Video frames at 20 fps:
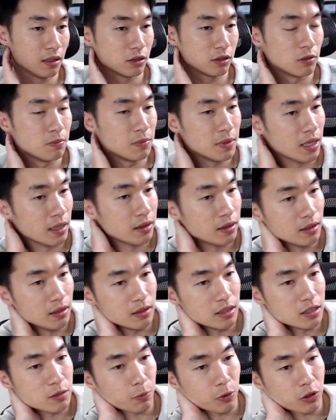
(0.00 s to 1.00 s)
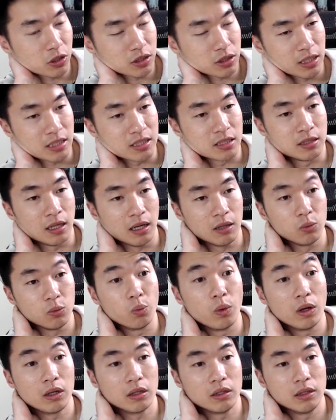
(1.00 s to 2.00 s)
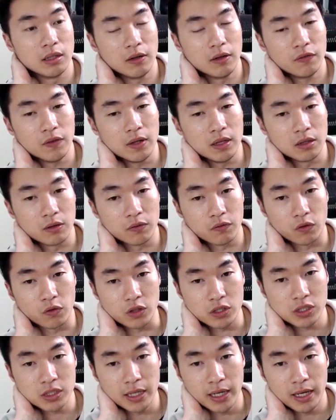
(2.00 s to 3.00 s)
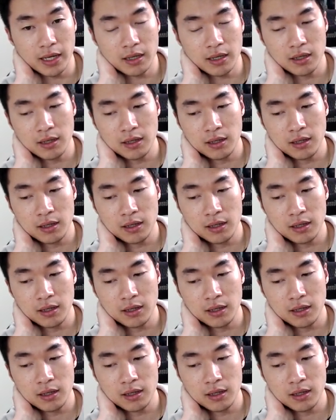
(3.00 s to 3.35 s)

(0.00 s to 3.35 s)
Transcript: me, I think this person has done well enough in their first day,